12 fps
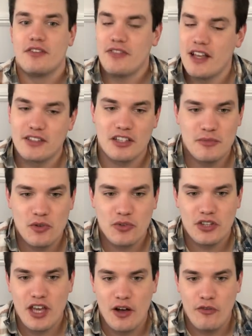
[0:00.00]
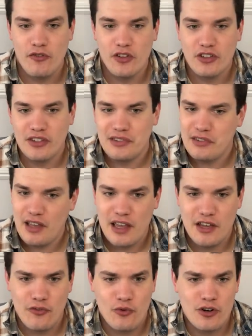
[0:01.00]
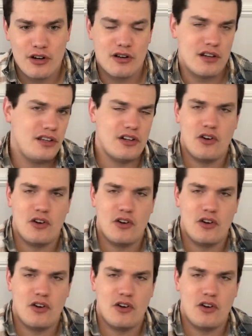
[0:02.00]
that's going to be really helpful. Let's say if we're,